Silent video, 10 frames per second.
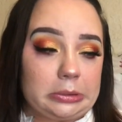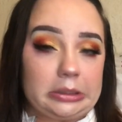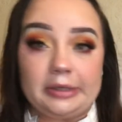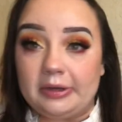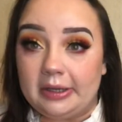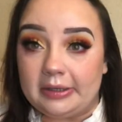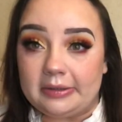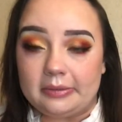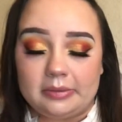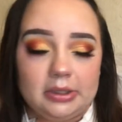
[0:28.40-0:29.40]
I try not to.
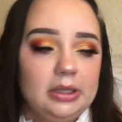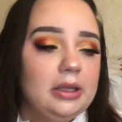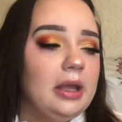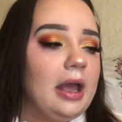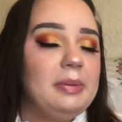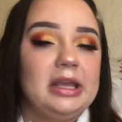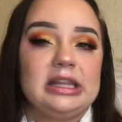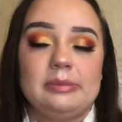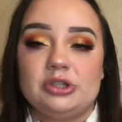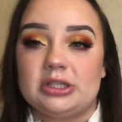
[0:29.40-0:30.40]
I peek at
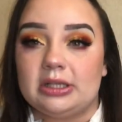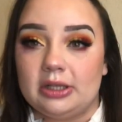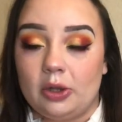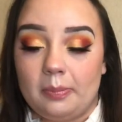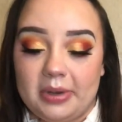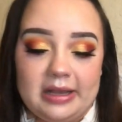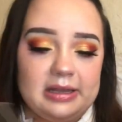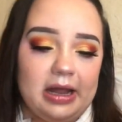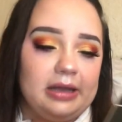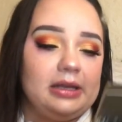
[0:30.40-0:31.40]
them just a little, but I did
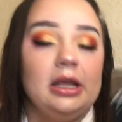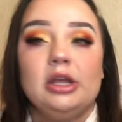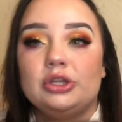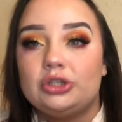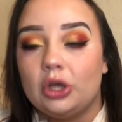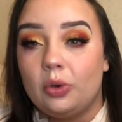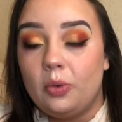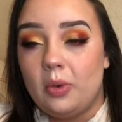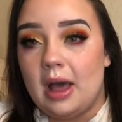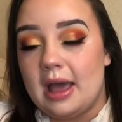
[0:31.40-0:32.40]
not.
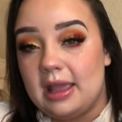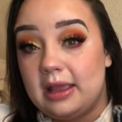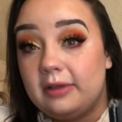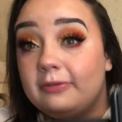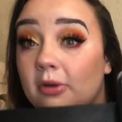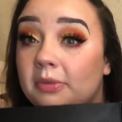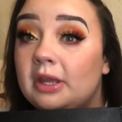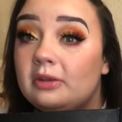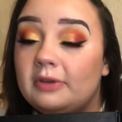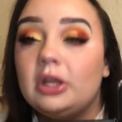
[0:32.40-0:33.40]
So I filmed the
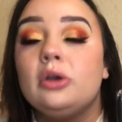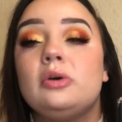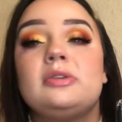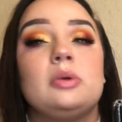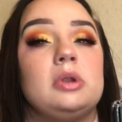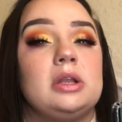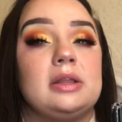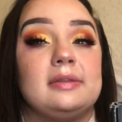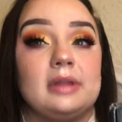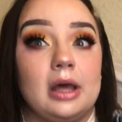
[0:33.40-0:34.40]
other video because I wanted to get
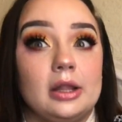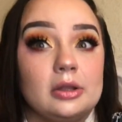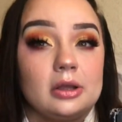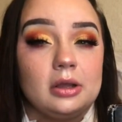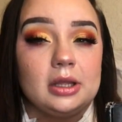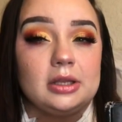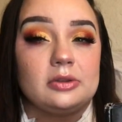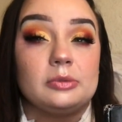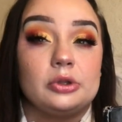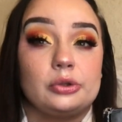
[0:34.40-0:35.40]
this eye look on,
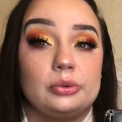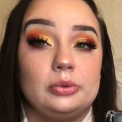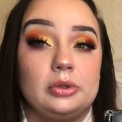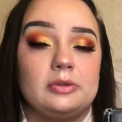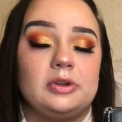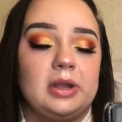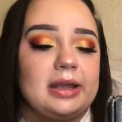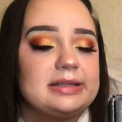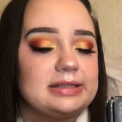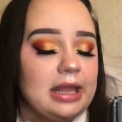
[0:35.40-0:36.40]
so it looked cool for you
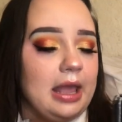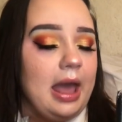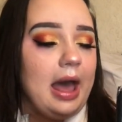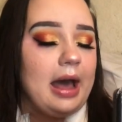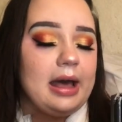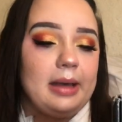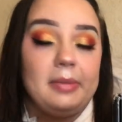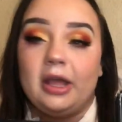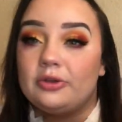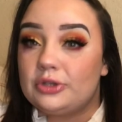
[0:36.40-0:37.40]
guys.
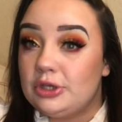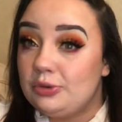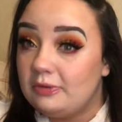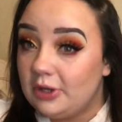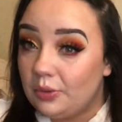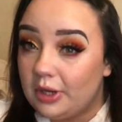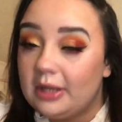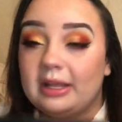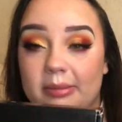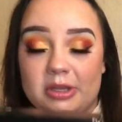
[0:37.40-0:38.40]
I also did do a video on it,
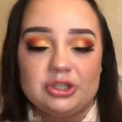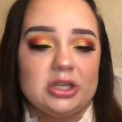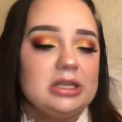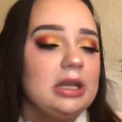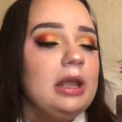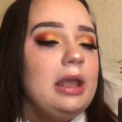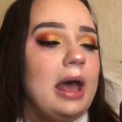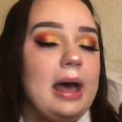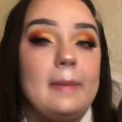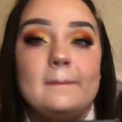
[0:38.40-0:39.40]
like I mentioned.
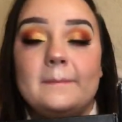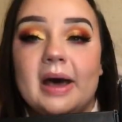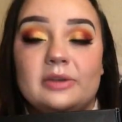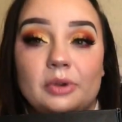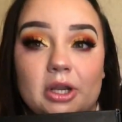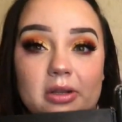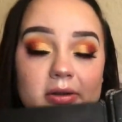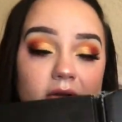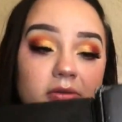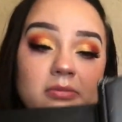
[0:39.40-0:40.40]
But we're
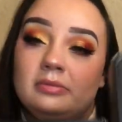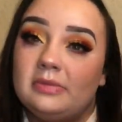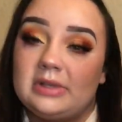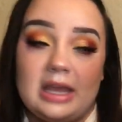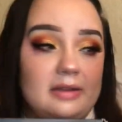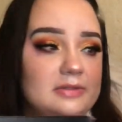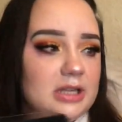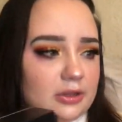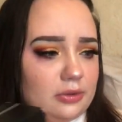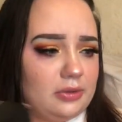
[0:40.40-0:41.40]
gonna kind of
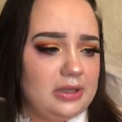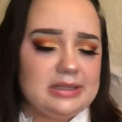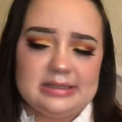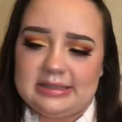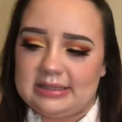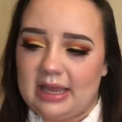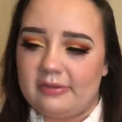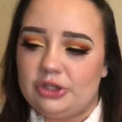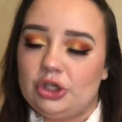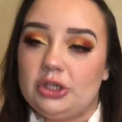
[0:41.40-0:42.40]
dig through these and
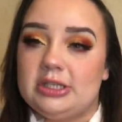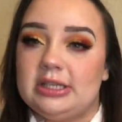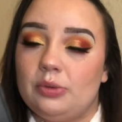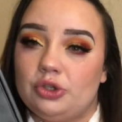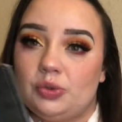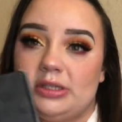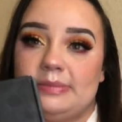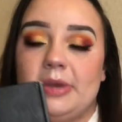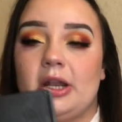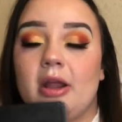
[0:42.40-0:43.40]
scavenger and see which one's
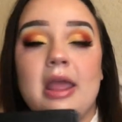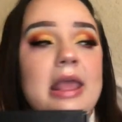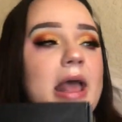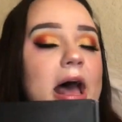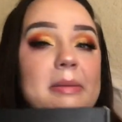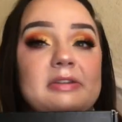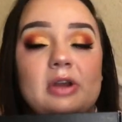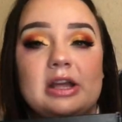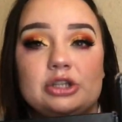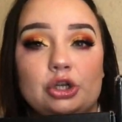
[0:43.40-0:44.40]
better. If you
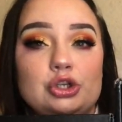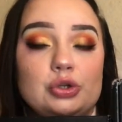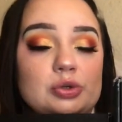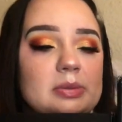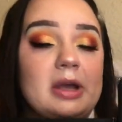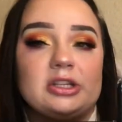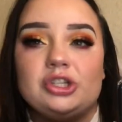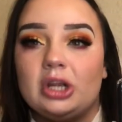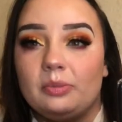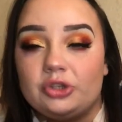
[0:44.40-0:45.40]
guys are new to
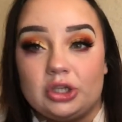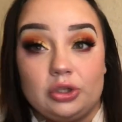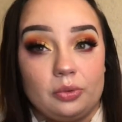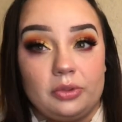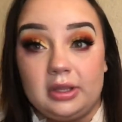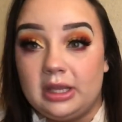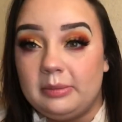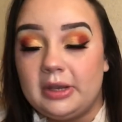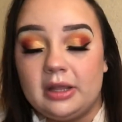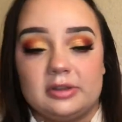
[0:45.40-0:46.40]
BoxyCharm, which I don't think
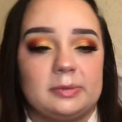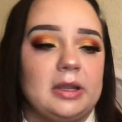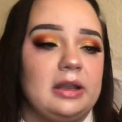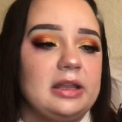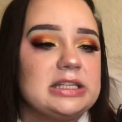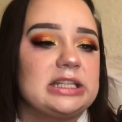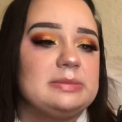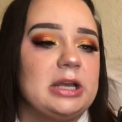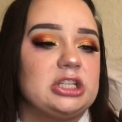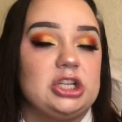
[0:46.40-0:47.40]
anybody on this planet is, because
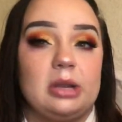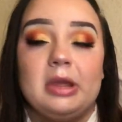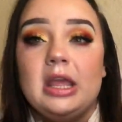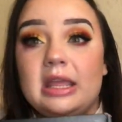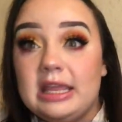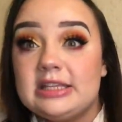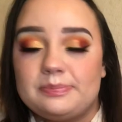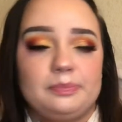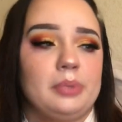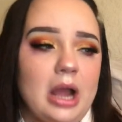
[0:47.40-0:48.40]
BoxyCharm is
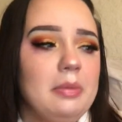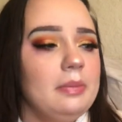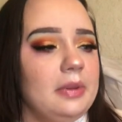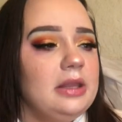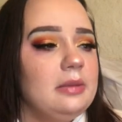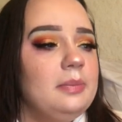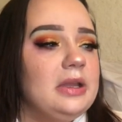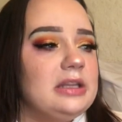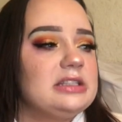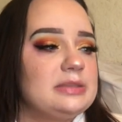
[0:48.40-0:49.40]
probably the
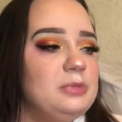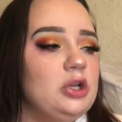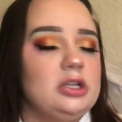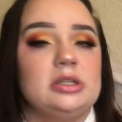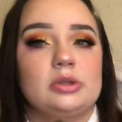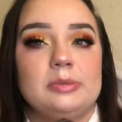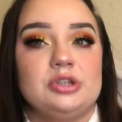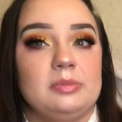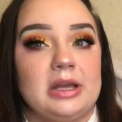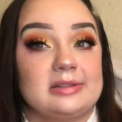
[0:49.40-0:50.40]
biggest beauty
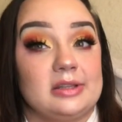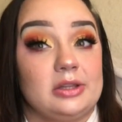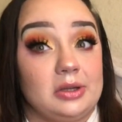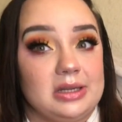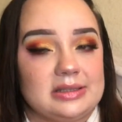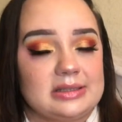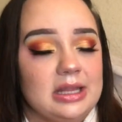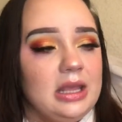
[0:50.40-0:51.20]
subscription box that there is,